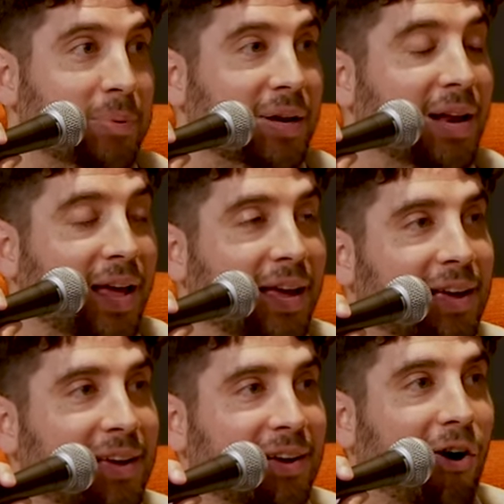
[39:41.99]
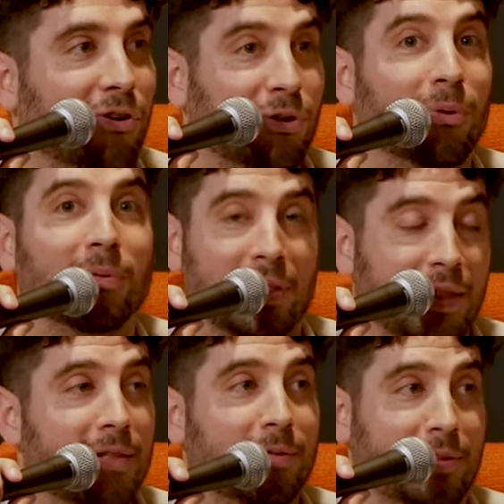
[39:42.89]
but like also
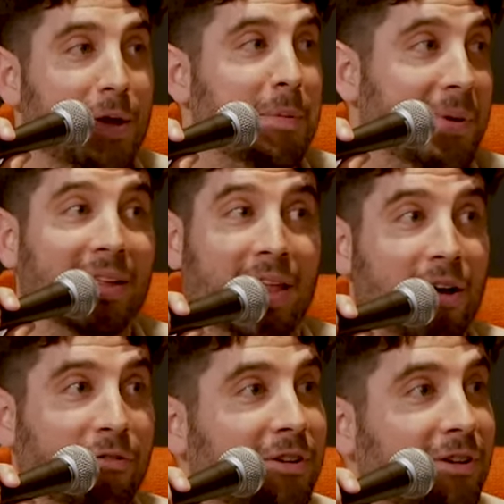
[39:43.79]
keeping me alive.